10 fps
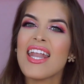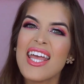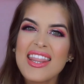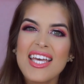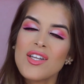and
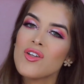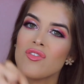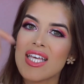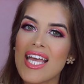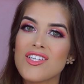hit that
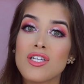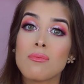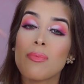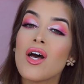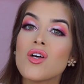
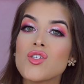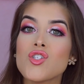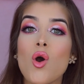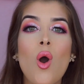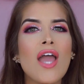notification bell
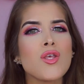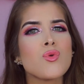so